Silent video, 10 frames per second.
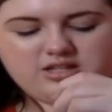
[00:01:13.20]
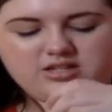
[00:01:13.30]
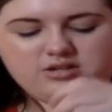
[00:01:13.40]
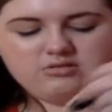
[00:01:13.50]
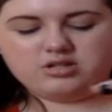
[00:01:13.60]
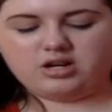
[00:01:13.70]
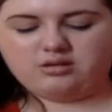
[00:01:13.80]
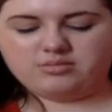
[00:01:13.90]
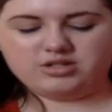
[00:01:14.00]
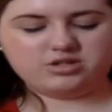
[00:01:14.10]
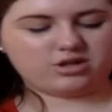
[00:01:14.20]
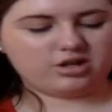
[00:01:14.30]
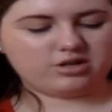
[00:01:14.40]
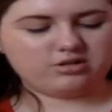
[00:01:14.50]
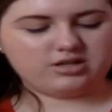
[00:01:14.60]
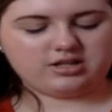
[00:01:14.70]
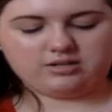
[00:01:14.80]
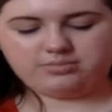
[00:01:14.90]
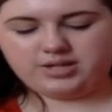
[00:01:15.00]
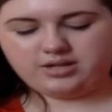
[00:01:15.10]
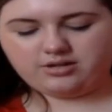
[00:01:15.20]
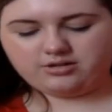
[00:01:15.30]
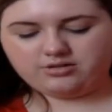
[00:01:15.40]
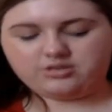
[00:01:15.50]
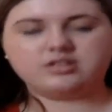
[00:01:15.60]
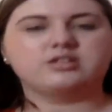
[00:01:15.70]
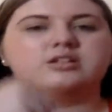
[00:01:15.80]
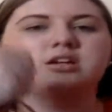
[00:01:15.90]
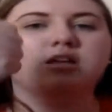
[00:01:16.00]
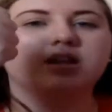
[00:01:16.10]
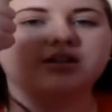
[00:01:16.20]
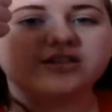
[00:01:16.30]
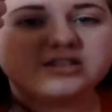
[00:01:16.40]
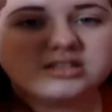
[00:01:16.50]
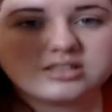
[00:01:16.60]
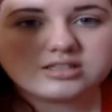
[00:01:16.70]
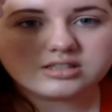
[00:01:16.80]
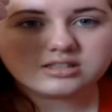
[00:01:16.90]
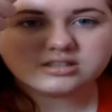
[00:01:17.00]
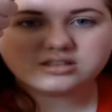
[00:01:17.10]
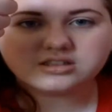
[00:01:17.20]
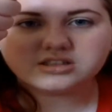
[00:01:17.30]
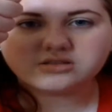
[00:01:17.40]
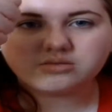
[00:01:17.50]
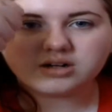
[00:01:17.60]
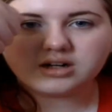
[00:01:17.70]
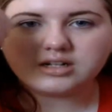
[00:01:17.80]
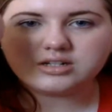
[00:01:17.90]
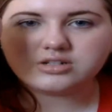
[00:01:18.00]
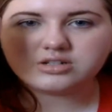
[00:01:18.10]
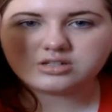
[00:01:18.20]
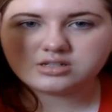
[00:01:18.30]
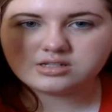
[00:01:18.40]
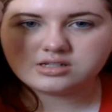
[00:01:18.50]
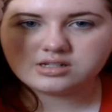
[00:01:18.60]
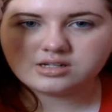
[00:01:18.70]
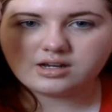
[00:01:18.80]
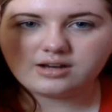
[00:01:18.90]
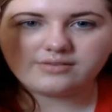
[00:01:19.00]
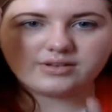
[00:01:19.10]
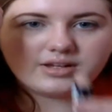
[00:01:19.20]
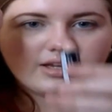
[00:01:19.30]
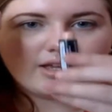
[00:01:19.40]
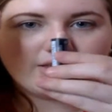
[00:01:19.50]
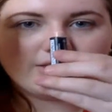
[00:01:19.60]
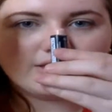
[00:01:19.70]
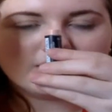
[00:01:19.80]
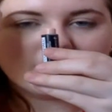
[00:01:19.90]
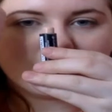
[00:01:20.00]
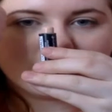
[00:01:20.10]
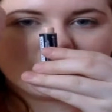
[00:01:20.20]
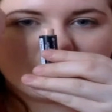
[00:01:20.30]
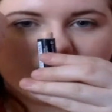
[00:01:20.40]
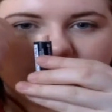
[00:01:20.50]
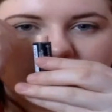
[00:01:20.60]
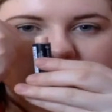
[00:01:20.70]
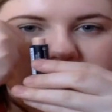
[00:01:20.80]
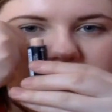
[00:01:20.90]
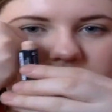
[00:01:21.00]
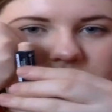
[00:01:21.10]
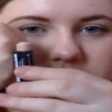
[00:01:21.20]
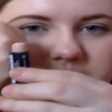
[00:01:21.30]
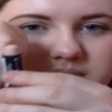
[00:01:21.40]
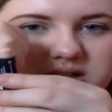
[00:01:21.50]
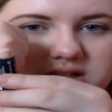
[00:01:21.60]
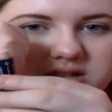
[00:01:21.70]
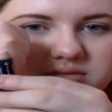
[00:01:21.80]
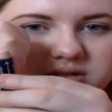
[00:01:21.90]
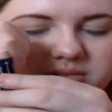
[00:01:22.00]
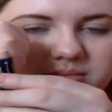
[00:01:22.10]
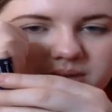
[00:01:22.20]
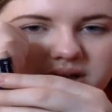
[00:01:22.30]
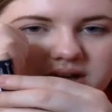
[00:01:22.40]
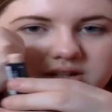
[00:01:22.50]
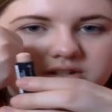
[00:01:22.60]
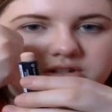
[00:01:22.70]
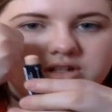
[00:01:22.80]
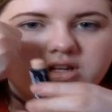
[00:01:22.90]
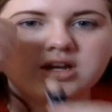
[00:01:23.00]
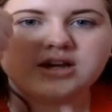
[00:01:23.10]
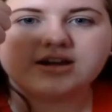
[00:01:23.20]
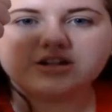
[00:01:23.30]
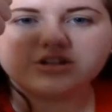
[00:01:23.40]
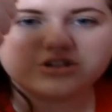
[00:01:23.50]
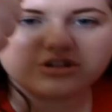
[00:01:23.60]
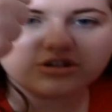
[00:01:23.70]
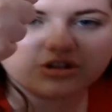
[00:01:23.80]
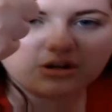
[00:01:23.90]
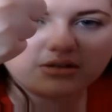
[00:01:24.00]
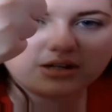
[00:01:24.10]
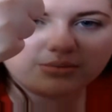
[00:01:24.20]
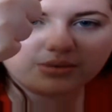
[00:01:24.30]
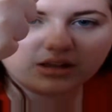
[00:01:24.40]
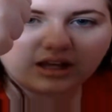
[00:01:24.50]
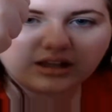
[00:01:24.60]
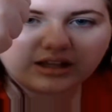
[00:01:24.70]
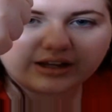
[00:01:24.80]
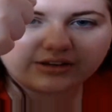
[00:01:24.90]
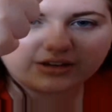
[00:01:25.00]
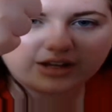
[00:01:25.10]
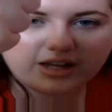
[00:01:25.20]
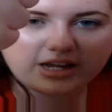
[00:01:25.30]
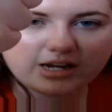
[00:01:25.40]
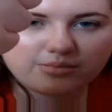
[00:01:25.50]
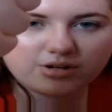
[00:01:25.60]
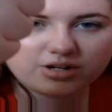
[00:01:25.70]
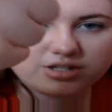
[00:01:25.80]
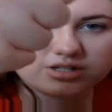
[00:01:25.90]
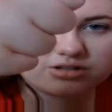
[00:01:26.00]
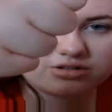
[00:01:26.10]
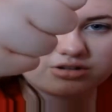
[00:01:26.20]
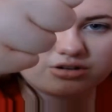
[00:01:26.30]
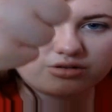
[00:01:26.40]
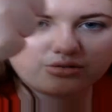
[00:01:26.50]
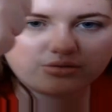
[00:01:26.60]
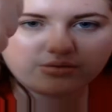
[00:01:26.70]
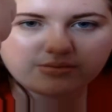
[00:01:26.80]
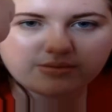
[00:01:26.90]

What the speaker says: goes on much darker than it appears. Like, this is the swatch of it, and then this is like the color. So to me, it doesn't really match. It's showing up a lot lighter on camera, so